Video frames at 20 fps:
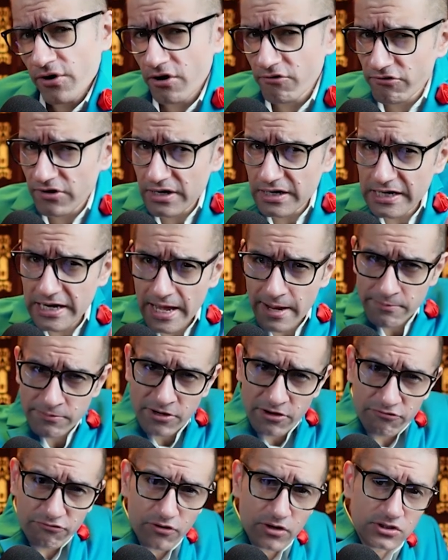for our
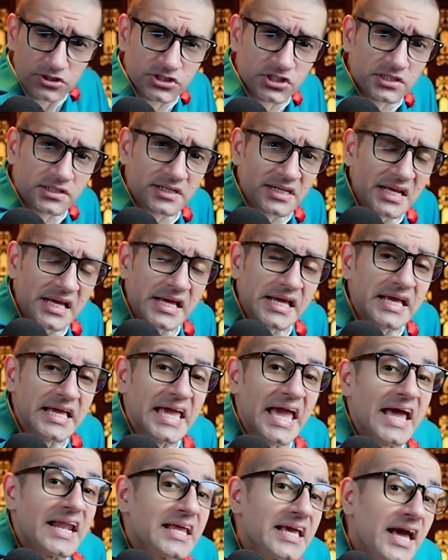lambda function
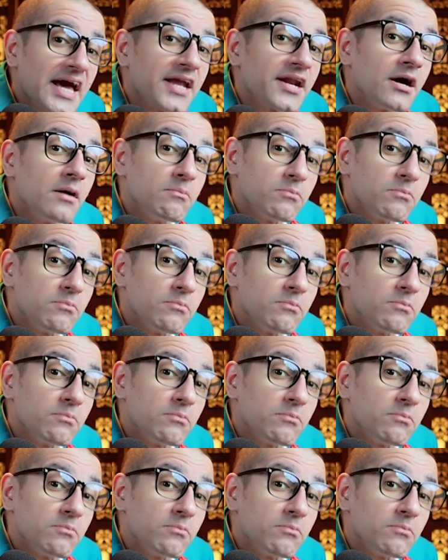can get